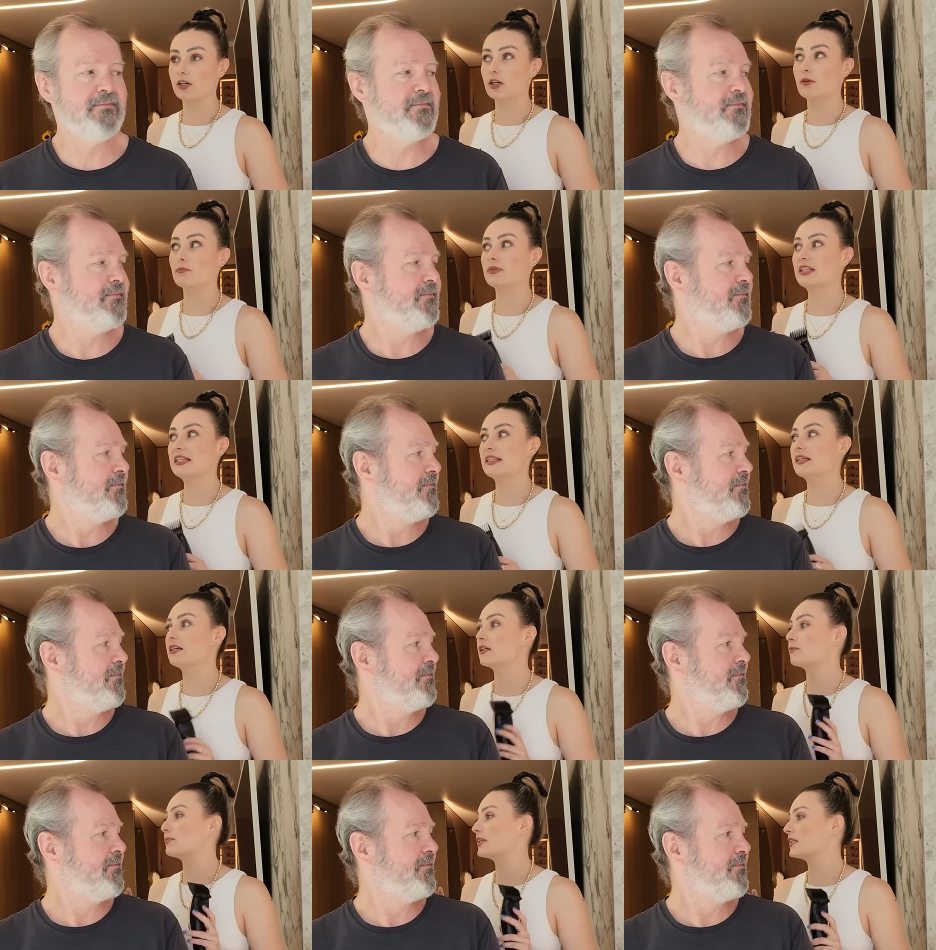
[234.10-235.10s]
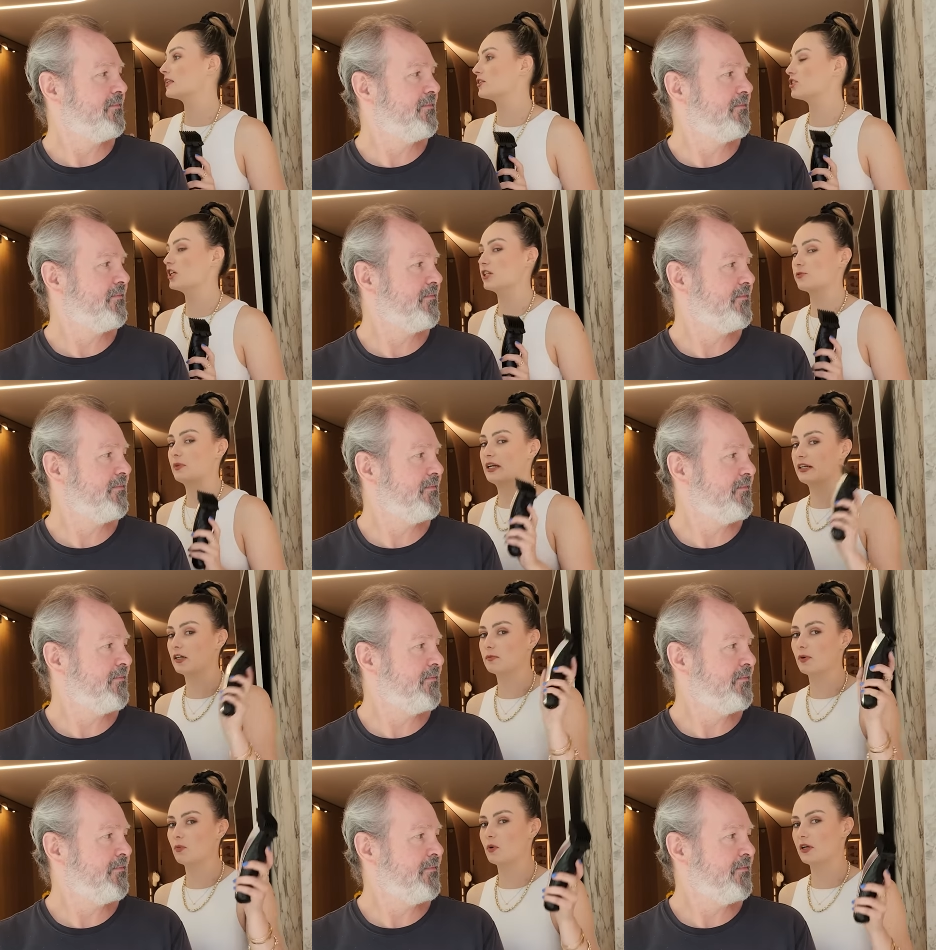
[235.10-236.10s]
Speaker 1: completely, completely change my
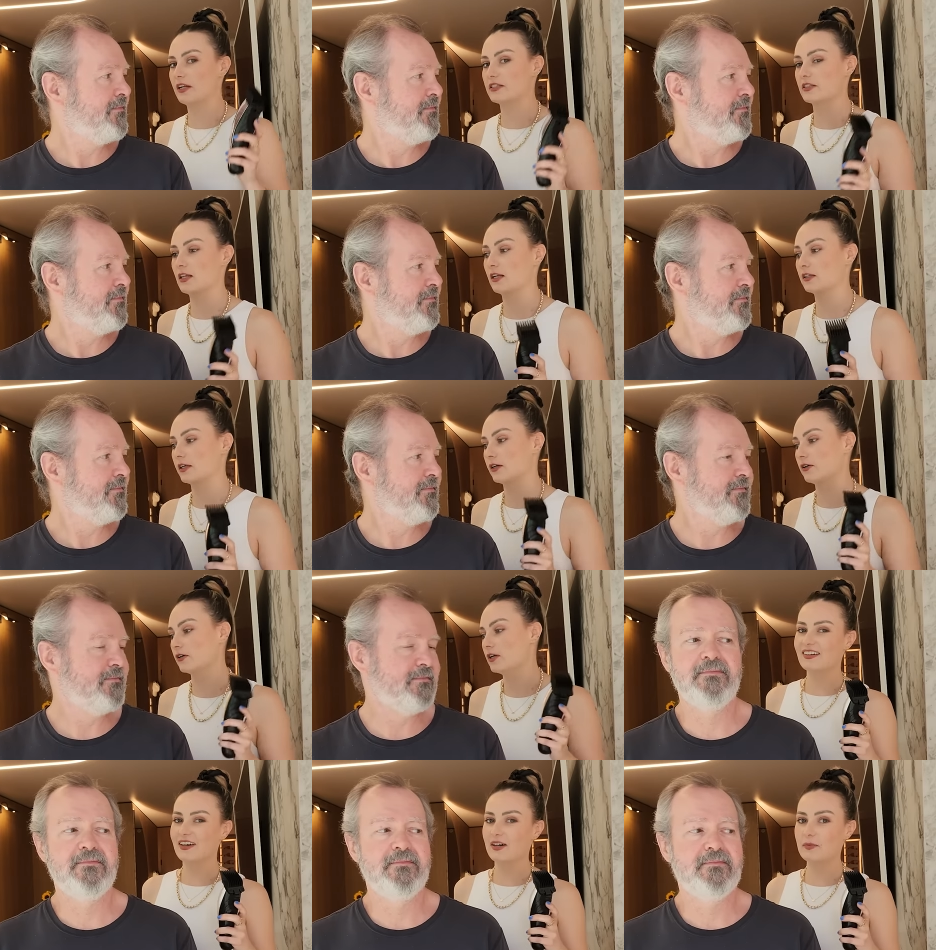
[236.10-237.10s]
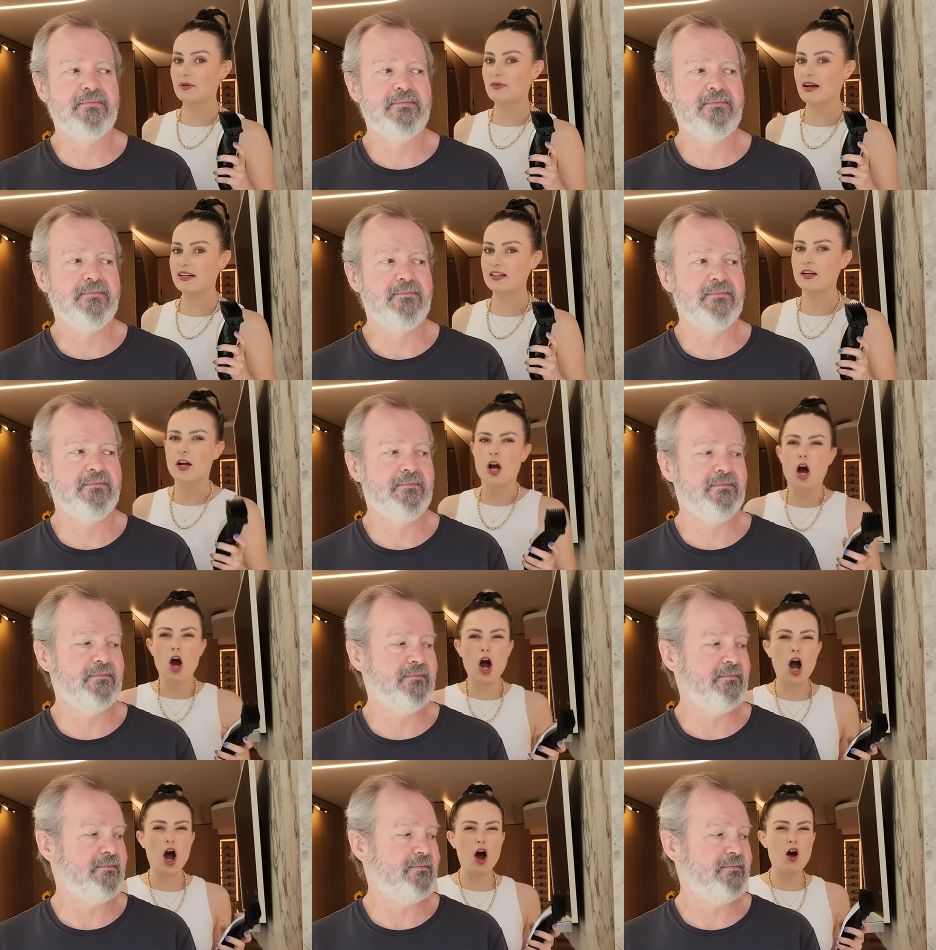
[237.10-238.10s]
hair, but we'll get to that later. Are we ready?
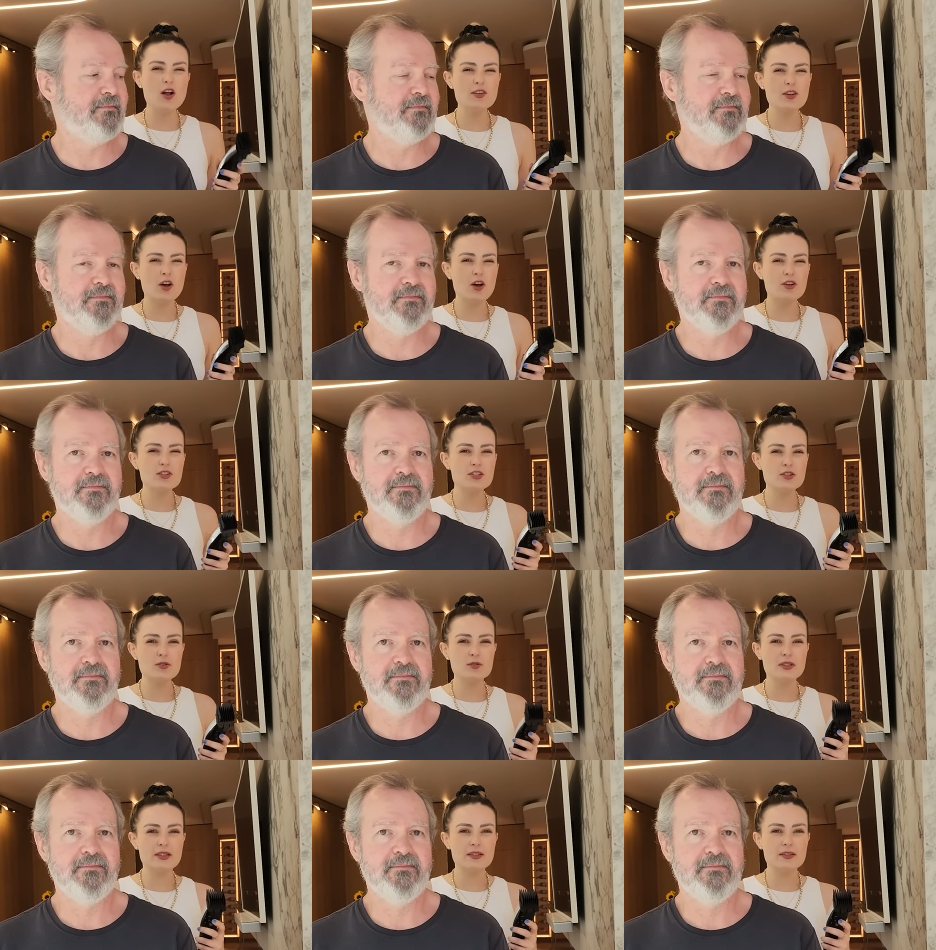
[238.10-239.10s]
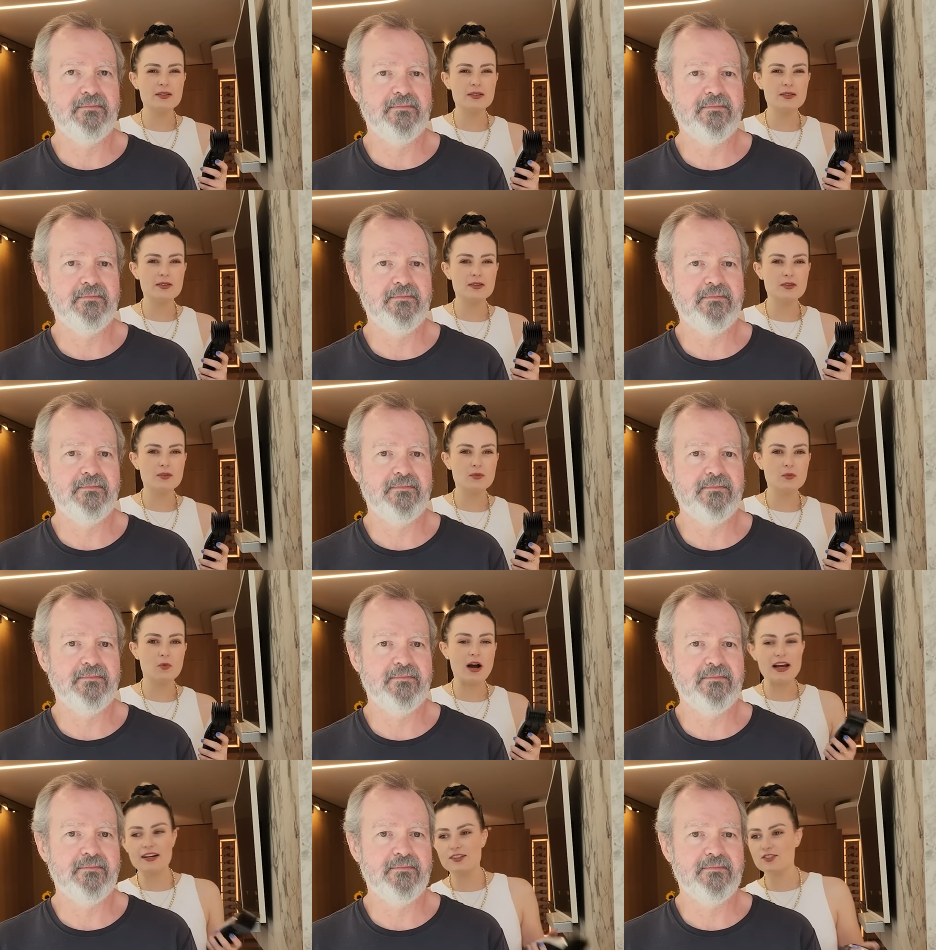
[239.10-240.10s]
Also,
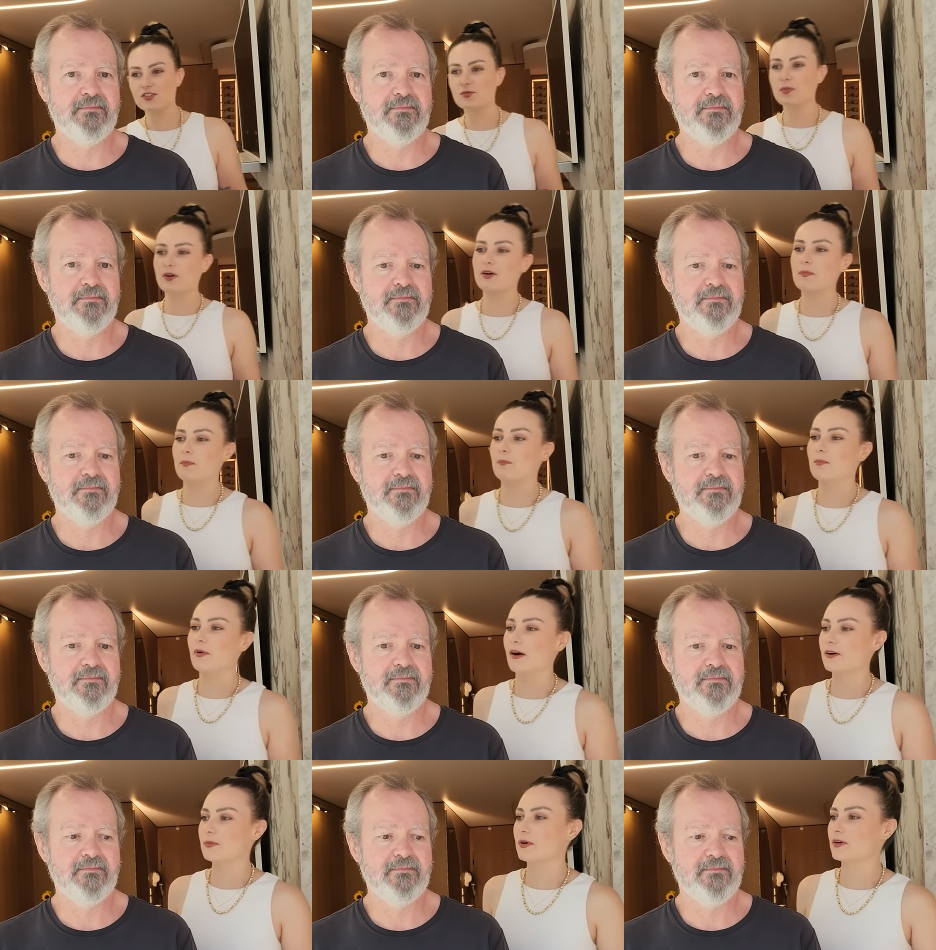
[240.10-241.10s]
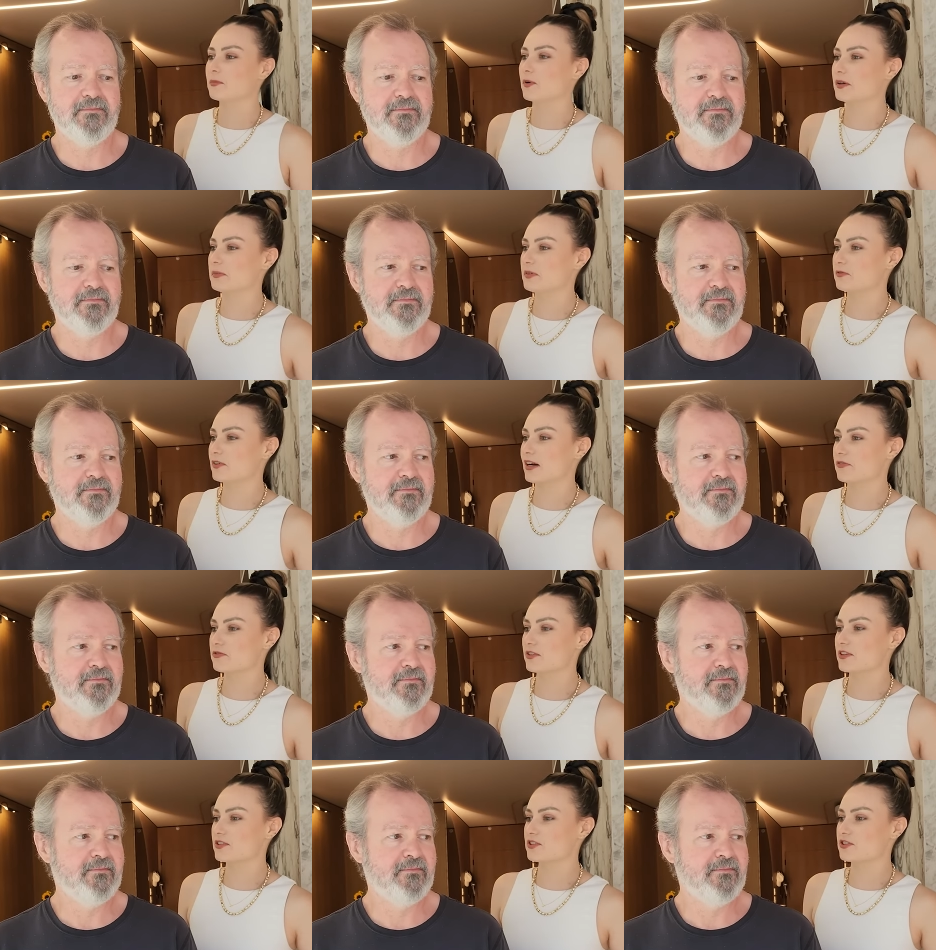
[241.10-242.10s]
why didn't you book a barber appointment for after
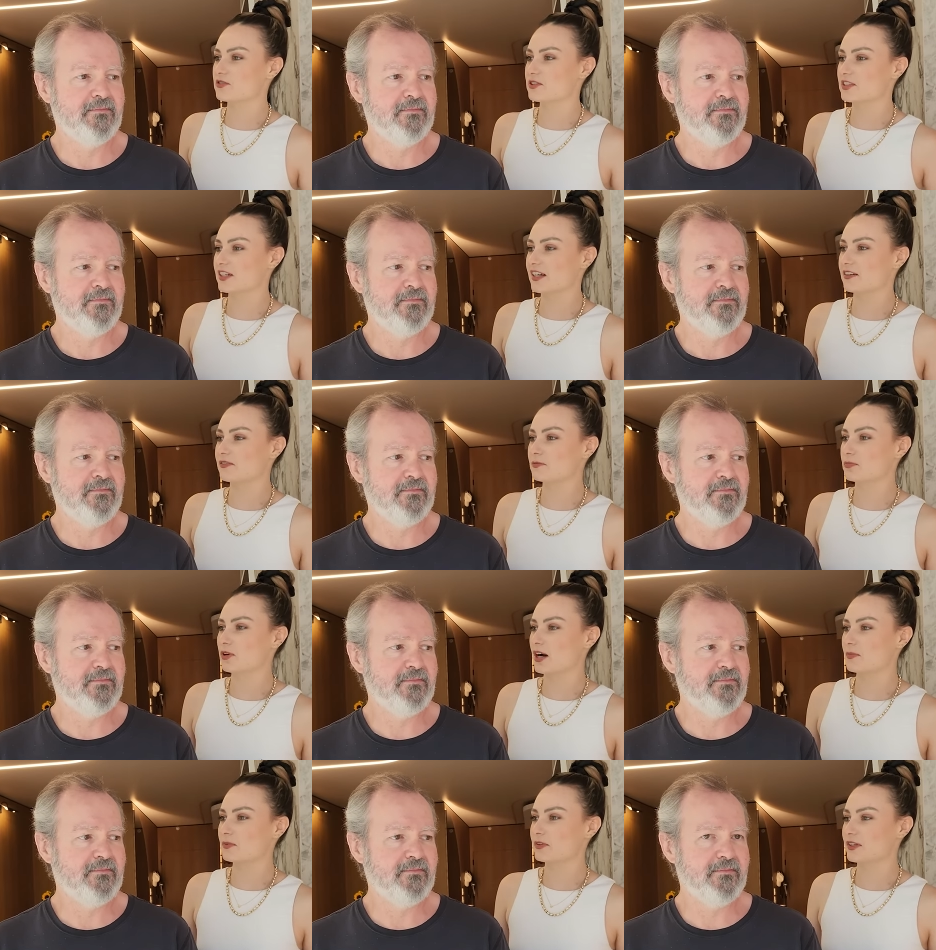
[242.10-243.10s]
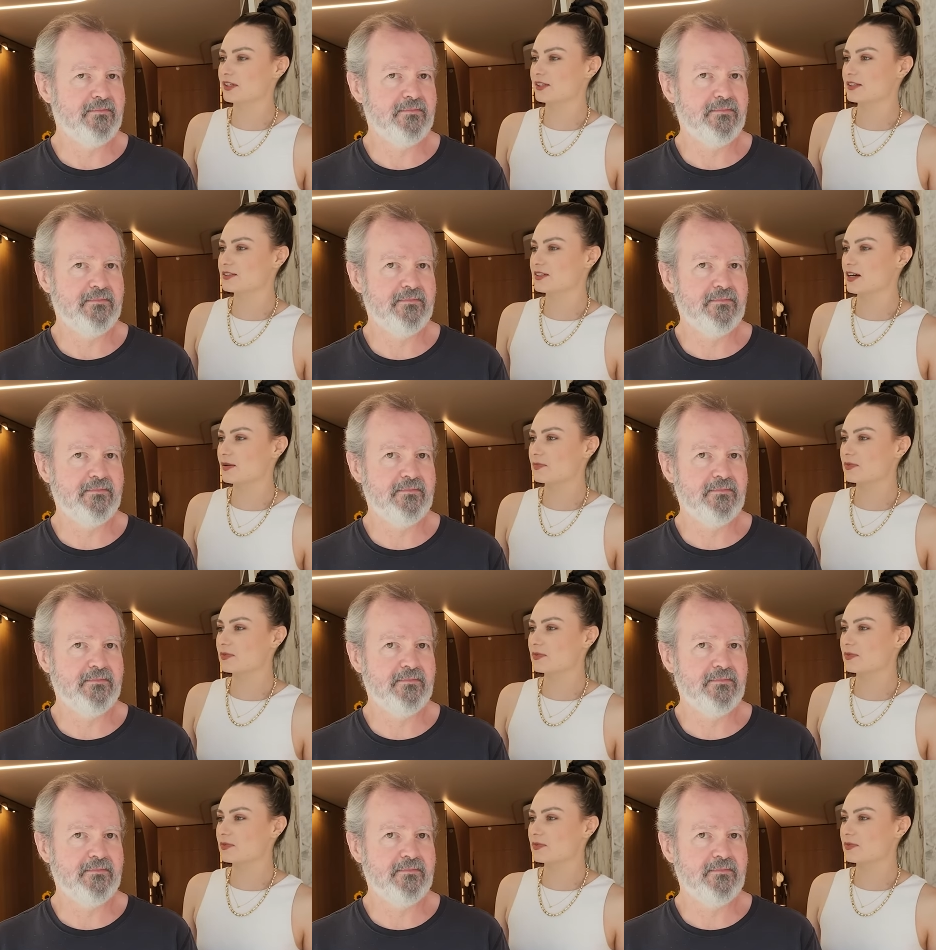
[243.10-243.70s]
this to get it properly cleaned up?